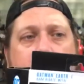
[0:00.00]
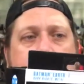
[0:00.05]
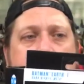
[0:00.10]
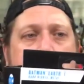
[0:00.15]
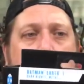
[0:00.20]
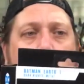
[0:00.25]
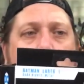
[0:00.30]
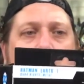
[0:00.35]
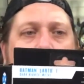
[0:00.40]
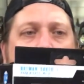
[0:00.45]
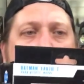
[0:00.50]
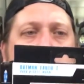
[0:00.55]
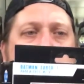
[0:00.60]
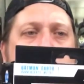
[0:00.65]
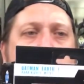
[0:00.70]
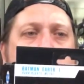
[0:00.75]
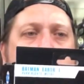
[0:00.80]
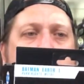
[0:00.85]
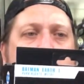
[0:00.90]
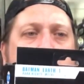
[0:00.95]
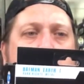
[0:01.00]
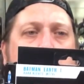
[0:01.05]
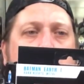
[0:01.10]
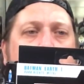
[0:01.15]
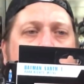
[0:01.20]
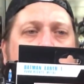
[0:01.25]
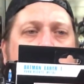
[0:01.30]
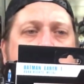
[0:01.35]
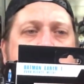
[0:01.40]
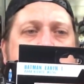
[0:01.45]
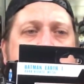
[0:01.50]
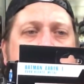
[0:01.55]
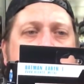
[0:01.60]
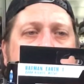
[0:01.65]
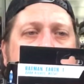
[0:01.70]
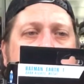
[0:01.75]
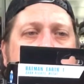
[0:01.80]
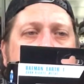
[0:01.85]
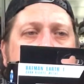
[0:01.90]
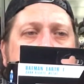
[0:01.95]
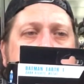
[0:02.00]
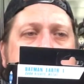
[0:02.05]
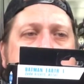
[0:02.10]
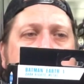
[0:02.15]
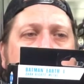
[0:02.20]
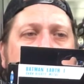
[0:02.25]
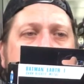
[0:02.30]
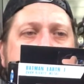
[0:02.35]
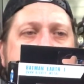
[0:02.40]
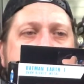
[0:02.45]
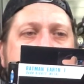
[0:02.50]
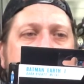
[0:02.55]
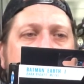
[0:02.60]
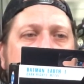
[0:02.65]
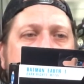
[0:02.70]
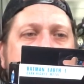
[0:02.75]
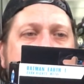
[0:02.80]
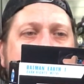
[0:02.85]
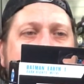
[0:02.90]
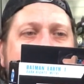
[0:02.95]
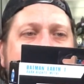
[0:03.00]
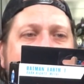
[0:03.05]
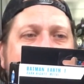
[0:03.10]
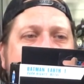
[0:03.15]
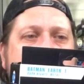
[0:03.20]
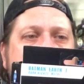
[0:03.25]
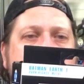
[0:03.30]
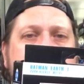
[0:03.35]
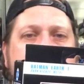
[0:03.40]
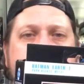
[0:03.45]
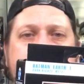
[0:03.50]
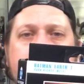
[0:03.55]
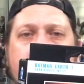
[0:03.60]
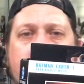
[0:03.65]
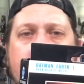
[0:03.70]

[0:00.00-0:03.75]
22 moving parts, points of articulation.